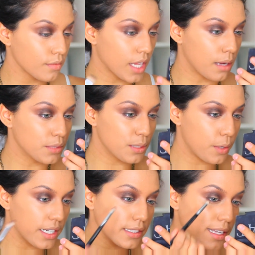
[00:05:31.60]
I'm
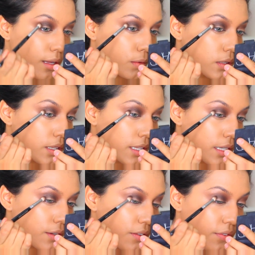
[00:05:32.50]
surprised how
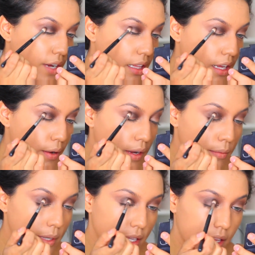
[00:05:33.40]
little fallout
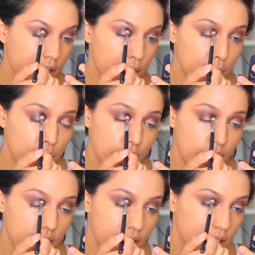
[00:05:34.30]
I've been getting,
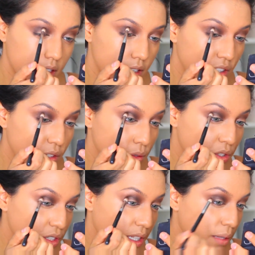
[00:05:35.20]
but
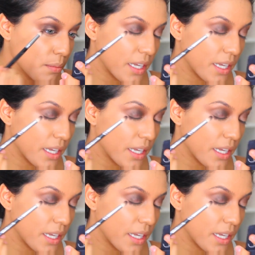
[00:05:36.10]
usually